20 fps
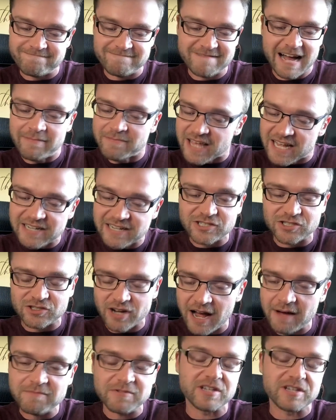I'm getting dist
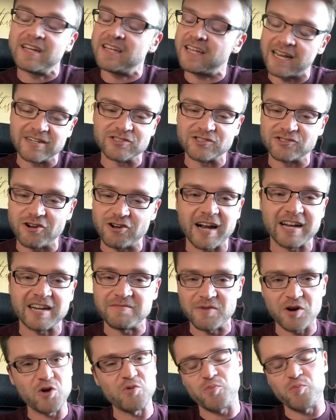I'm getting distracted
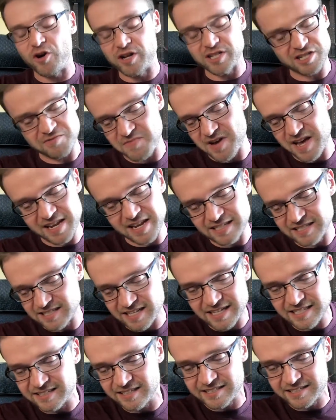in my own points here, man. Let's,
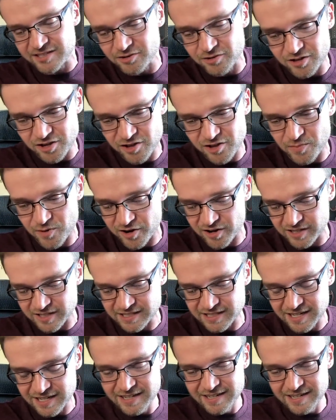let's listen to another part of this.